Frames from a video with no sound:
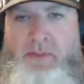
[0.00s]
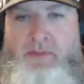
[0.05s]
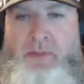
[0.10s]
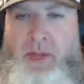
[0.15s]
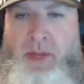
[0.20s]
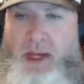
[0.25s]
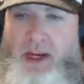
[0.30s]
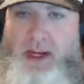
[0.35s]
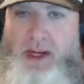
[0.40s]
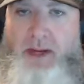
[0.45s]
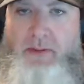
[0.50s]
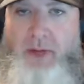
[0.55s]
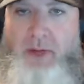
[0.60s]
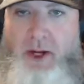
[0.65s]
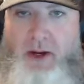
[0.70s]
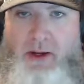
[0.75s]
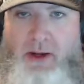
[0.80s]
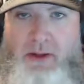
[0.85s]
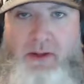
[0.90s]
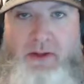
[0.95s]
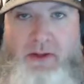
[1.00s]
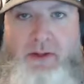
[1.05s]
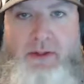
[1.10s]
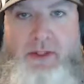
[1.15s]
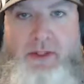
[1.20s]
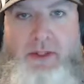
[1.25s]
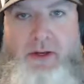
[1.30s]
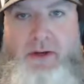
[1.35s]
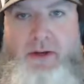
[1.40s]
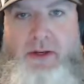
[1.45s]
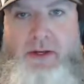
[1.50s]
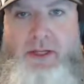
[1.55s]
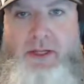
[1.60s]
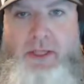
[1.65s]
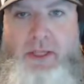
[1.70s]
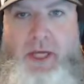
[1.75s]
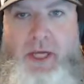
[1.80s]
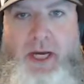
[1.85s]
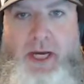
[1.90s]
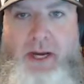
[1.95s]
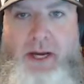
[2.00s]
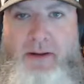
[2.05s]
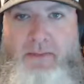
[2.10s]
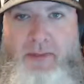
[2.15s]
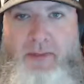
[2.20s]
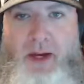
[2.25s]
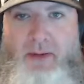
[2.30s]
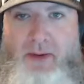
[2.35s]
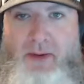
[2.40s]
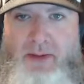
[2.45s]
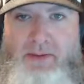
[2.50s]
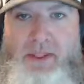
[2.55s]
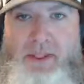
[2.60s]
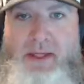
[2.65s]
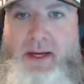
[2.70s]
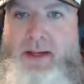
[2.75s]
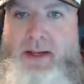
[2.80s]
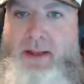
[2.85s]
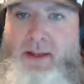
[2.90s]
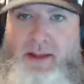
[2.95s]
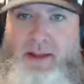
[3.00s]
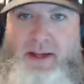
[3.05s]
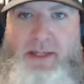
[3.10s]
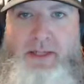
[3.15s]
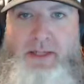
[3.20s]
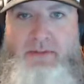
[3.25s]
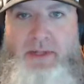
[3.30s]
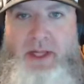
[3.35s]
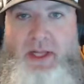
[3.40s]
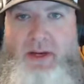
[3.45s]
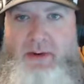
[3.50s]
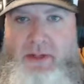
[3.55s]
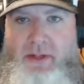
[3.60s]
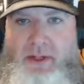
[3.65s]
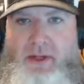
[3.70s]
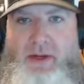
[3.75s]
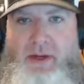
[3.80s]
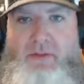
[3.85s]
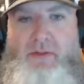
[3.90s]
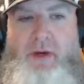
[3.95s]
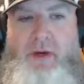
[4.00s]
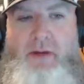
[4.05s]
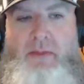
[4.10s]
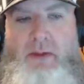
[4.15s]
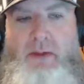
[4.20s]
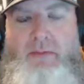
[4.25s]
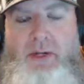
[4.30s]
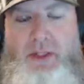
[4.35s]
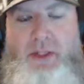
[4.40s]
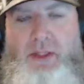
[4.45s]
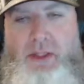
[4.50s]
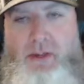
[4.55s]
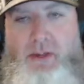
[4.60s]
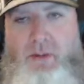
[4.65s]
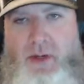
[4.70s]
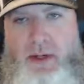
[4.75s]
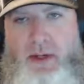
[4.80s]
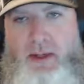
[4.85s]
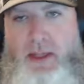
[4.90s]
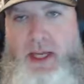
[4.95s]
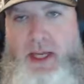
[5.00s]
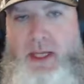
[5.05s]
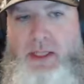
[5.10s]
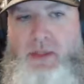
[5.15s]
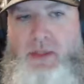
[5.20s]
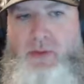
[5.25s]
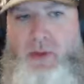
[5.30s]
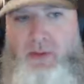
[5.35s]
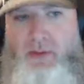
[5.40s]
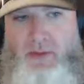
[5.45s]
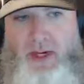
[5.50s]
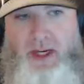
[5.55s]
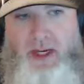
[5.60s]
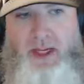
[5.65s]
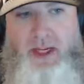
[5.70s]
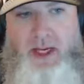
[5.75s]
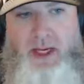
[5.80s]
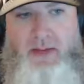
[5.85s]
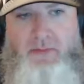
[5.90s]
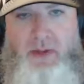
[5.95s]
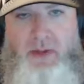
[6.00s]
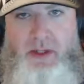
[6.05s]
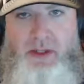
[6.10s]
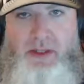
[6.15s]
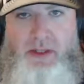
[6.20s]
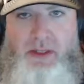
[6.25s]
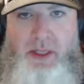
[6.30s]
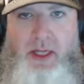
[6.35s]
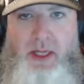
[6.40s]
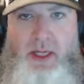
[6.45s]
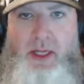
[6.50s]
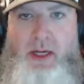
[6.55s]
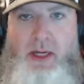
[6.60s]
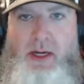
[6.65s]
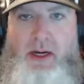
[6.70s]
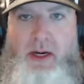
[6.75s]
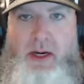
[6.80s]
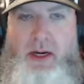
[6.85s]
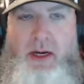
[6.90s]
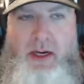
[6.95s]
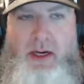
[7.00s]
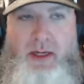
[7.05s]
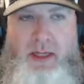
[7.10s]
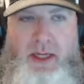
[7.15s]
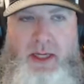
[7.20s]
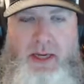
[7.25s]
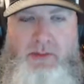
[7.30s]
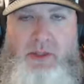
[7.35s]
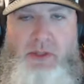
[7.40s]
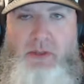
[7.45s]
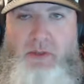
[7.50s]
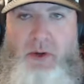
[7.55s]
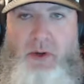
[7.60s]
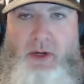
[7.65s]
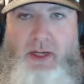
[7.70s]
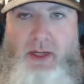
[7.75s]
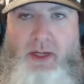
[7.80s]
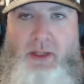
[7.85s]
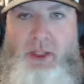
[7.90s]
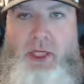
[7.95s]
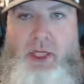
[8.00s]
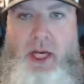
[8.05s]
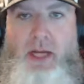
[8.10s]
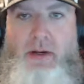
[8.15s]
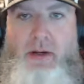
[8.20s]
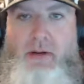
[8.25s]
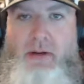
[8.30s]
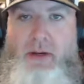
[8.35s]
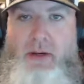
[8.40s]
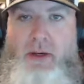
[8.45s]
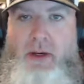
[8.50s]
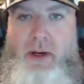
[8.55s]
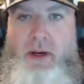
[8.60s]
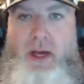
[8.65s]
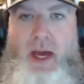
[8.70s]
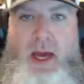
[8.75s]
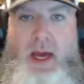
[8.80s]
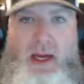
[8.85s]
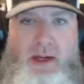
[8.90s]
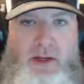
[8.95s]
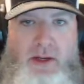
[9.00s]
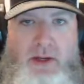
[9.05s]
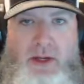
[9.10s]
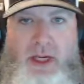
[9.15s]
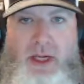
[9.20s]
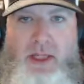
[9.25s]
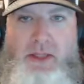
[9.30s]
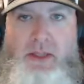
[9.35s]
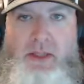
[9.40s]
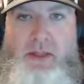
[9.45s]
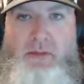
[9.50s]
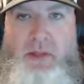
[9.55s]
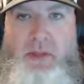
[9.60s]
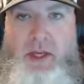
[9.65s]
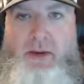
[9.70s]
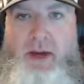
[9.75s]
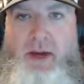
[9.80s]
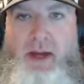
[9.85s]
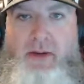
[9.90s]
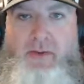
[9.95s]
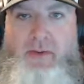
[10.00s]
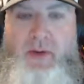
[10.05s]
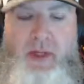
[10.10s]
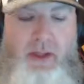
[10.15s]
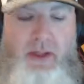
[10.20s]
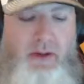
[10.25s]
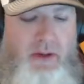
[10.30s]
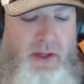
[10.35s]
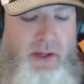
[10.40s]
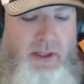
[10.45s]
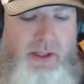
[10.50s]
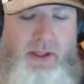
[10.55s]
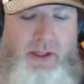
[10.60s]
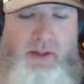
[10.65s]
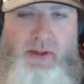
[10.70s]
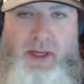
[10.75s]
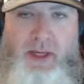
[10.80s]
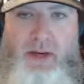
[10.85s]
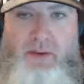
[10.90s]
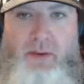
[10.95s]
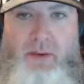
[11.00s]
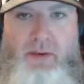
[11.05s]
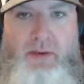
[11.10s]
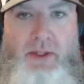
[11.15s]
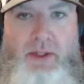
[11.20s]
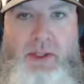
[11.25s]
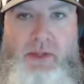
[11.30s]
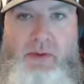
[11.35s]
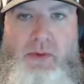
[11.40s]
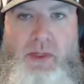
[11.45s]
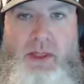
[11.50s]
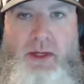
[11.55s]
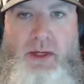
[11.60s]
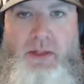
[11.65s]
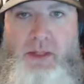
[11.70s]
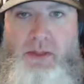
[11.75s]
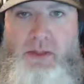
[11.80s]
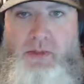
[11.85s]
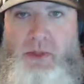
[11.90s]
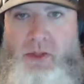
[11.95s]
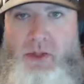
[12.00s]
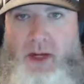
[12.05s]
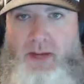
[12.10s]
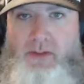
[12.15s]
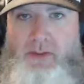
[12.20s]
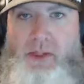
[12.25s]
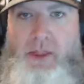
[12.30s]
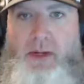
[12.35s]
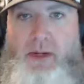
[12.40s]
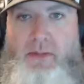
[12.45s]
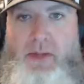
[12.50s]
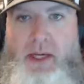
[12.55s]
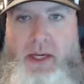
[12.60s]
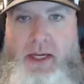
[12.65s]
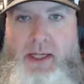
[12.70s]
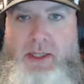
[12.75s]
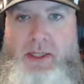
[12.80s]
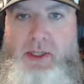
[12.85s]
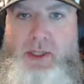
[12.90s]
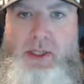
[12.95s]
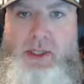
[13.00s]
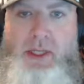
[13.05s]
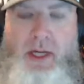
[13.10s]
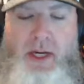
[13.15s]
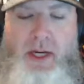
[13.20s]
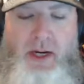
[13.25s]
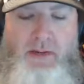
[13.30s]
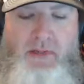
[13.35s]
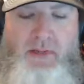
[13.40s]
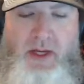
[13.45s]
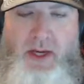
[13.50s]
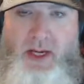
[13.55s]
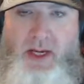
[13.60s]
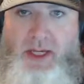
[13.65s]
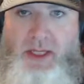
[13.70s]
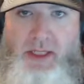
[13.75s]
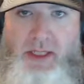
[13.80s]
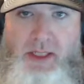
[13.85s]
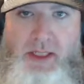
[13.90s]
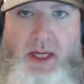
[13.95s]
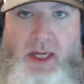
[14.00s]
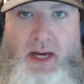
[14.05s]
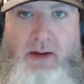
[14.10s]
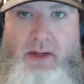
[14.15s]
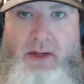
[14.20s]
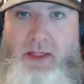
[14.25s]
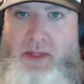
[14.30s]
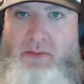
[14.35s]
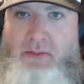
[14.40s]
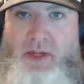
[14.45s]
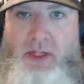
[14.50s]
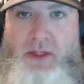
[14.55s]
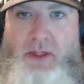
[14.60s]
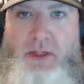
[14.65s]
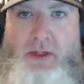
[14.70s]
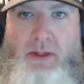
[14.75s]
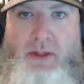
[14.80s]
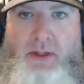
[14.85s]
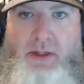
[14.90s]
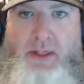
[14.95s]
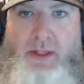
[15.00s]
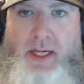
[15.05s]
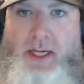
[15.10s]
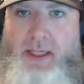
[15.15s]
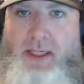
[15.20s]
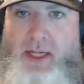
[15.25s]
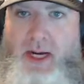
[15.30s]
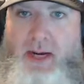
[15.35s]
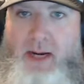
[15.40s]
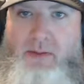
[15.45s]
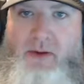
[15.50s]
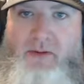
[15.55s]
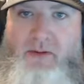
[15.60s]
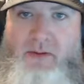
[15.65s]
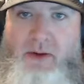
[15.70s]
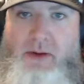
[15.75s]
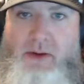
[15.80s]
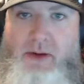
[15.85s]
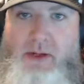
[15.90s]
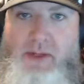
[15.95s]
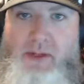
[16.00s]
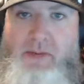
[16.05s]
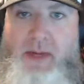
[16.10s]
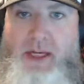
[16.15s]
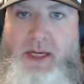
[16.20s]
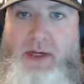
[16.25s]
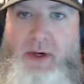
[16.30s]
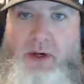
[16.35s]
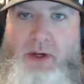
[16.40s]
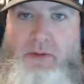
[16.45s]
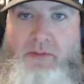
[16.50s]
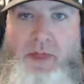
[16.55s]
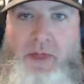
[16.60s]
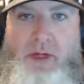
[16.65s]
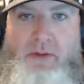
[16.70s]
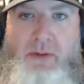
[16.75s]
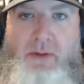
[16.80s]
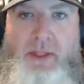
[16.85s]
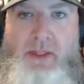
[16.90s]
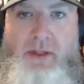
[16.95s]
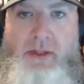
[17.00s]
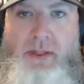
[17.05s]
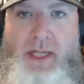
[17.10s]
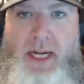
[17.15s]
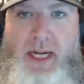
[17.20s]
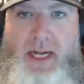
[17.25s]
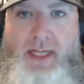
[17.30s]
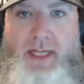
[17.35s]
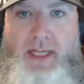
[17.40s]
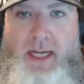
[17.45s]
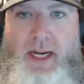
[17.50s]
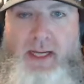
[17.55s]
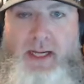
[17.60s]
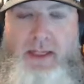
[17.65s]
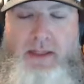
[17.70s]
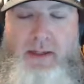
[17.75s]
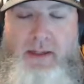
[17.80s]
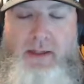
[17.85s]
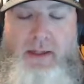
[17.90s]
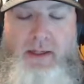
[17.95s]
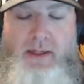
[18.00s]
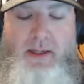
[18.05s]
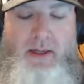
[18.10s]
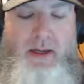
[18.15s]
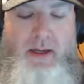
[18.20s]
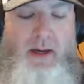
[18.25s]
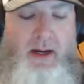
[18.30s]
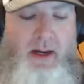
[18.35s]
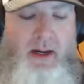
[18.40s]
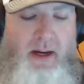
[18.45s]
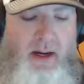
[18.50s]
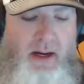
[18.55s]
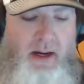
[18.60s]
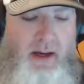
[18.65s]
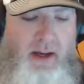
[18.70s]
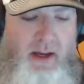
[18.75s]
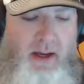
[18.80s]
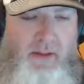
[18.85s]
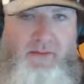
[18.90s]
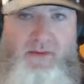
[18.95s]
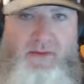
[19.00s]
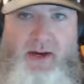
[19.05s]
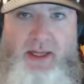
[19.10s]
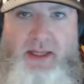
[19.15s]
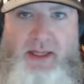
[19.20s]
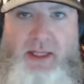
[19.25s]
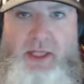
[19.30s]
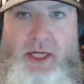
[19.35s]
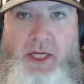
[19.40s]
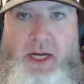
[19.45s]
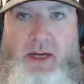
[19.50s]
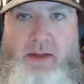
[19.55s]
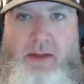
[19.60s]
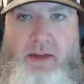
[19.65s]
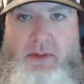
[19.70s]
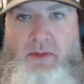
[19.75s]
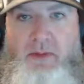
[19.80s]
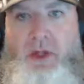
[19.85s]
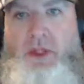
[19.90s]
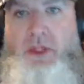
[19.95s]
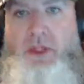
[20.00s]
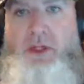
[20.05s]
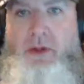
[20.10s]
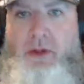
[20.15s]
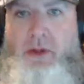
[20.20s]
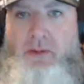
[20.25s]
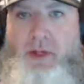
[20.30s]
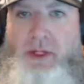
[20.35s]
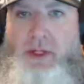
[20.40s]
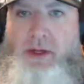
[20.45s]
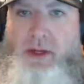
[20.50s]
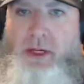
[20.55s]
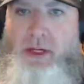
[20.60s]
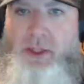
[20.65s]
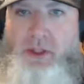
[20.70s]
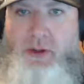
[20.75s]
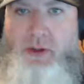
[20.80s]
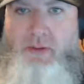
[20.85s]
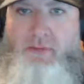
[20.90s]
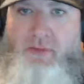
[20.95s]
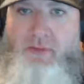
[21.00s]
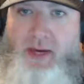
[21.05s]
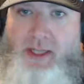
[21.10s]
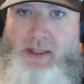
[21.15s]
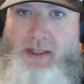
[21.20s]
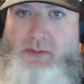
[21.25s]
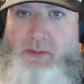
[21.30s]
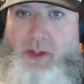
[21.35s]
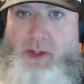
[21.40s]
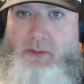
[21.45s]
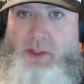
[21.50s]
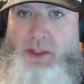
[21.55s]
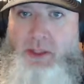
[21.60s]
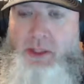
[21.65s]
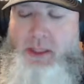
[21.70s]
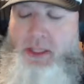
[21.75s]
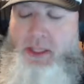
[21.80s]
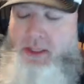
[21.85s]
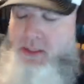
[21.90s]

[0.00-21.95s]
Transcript: I am an author, so you could check out my website linked below, and you can find my books as well. That's one way to keep this, uh, keep supporting our channel, and you get something out of it. You also get rewards with our Subscribe Star page. Um, you get a discount at thebeardstruggle.com if you use my code BeardWizard99. Uh, and finally, check out the merch store where you can get your own Frags and Beer merchandise.